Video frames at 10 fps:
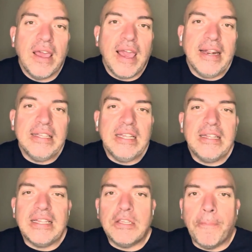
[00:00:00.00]
And I think
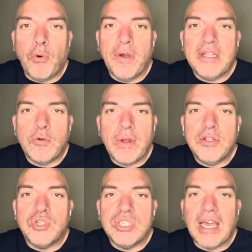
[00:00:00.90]
that's a point that
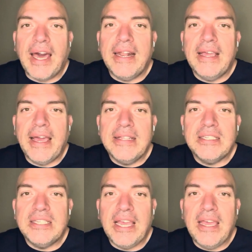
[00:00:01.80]
Rachel, Scotty, and
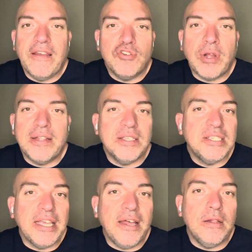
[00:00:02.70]
Snake have tried to
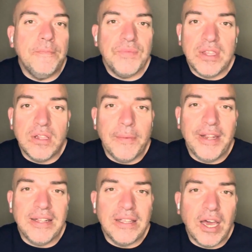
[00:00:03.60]
sell in the
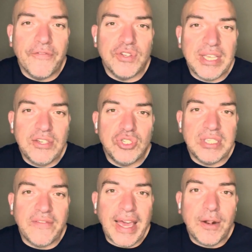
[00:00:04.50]
limited conversations
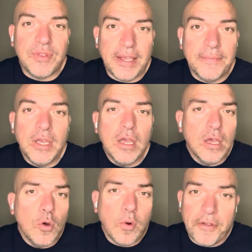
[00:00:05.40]
they've had with him,
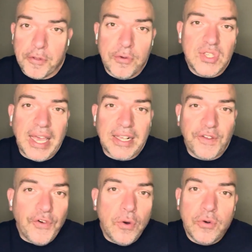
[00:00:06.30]
whether through text,
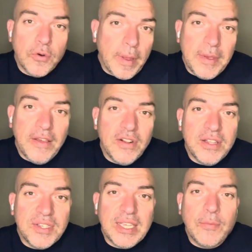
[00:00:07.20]
phone, or maybe even in
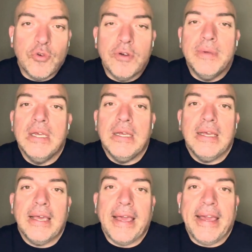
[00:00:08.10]
the same room.
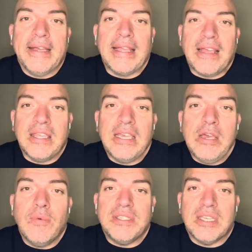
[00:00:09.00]
And I think he
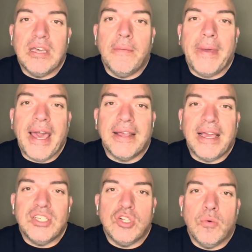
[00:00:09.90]
wants to come back
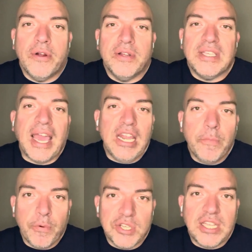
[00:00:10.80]
as to where it's
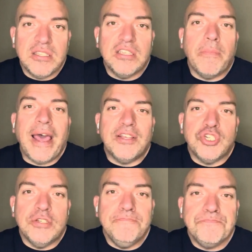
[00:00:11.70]
80%
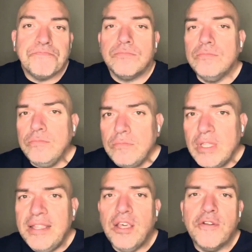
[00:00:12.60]
Sebastian,
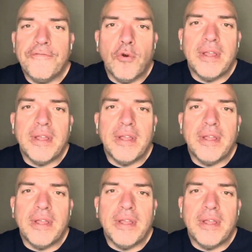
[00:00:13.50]
and the other four